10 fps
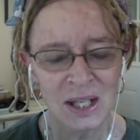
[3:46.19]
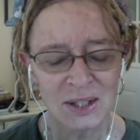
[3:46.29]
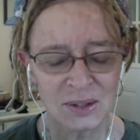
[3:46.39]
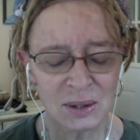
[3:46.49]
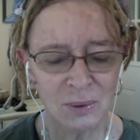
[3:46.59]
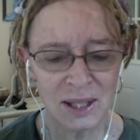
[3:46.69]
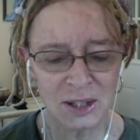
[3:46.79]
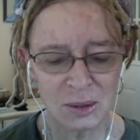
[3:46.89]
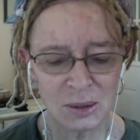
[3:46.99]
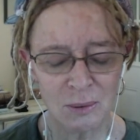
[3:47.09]
So I wanted
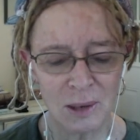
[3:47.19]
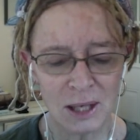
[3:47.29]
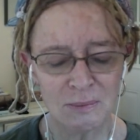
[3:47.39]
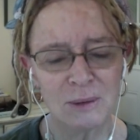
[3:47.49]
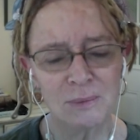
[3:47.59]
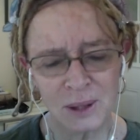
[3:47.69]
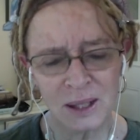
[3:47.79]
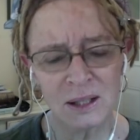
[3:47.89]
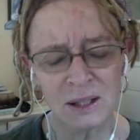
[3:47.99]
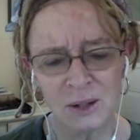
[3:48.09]
to remind people.
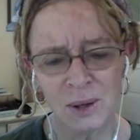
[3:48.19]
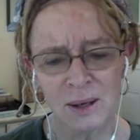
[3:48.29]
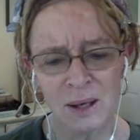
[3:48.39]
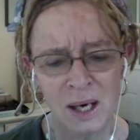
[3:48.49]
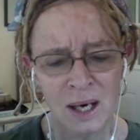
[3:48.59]
And, you know, I